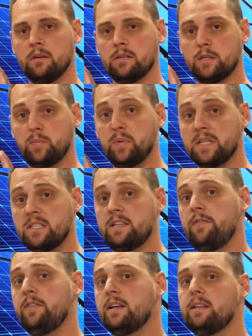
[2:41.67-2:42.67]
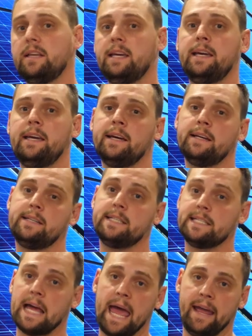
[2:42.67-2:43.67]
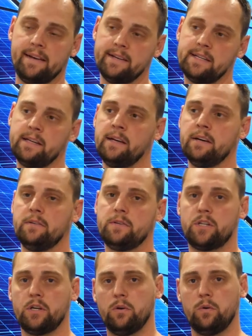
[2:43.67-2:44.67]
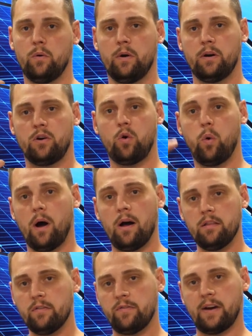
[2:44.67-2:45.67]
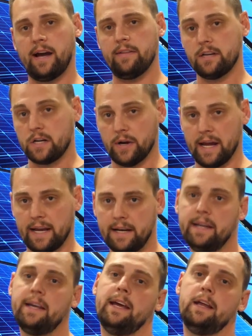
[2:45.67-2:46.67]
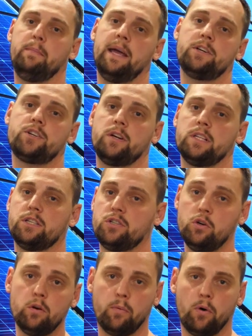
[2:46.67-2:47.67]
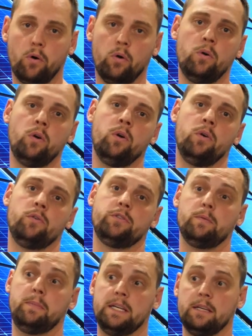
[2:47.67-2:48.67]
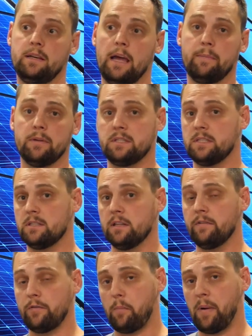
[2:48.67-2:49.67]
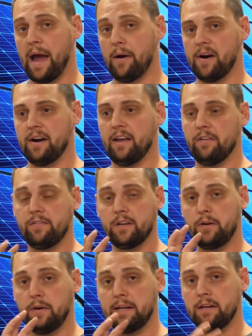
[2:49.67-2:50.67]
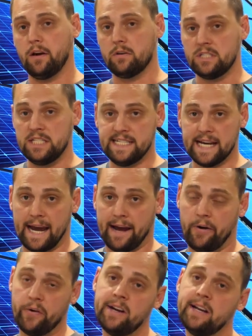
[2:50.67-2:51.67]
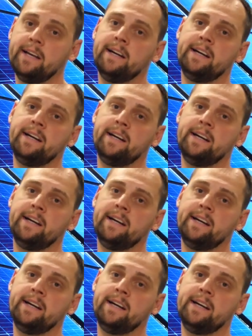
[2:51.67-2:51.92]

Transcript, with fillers: specifically designed to qualify the grid and make sure it's suitable to be able to deliver power. If the grid goes down